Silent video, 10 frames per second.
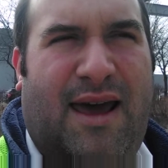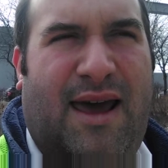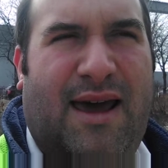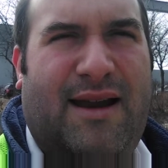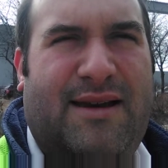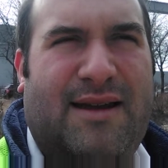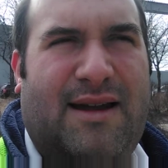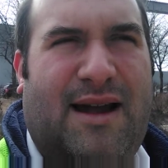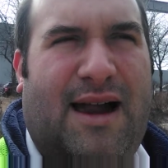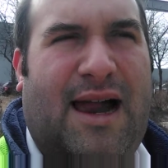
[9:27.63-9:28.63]
And
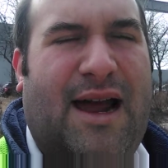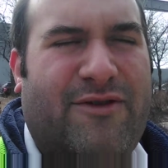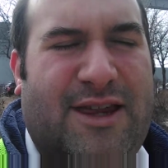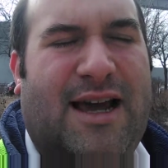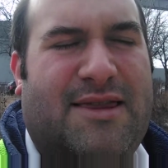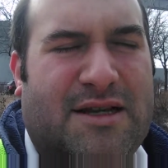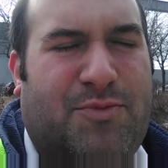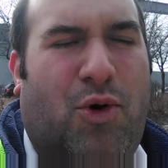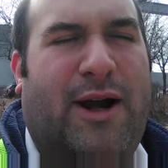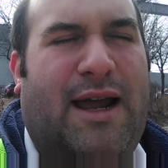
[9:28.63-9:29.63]
everything at this
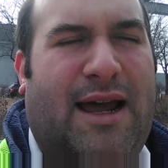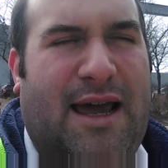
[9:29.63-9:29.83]
point,